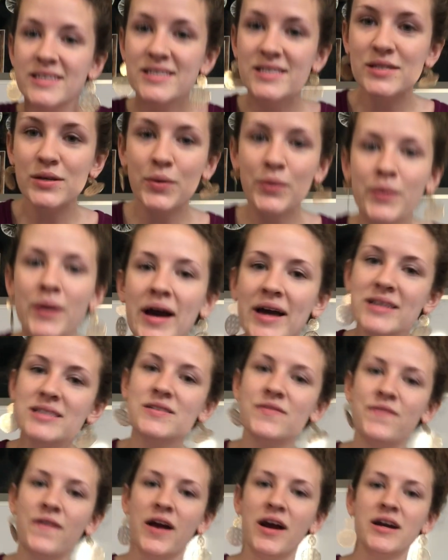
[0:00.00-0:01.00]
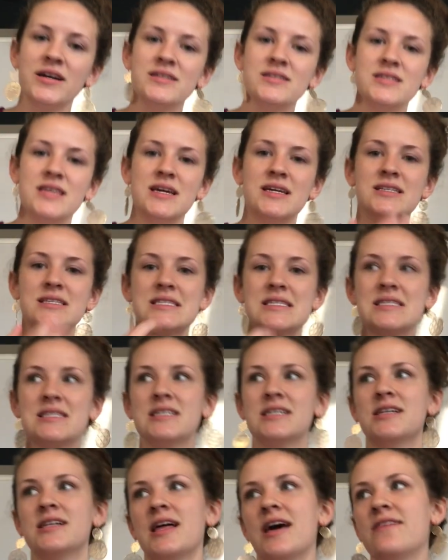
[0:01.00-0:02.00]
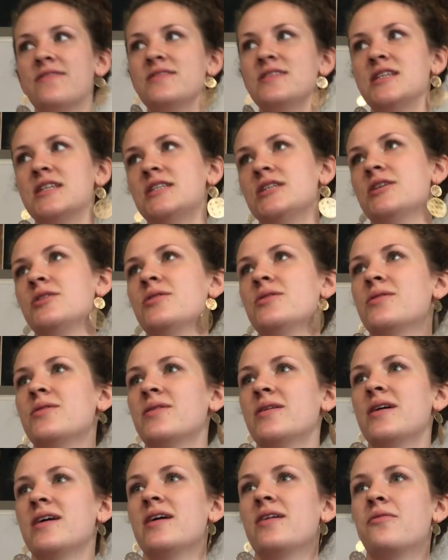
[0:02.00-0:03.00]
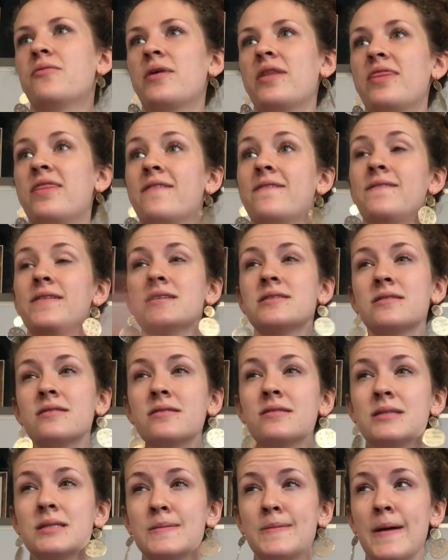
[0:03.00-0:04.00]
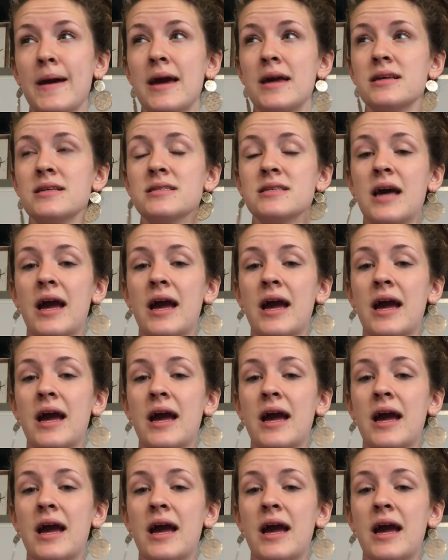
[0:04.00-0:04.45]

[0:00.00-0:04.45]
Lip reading: So as far as things still left to do with the physical space,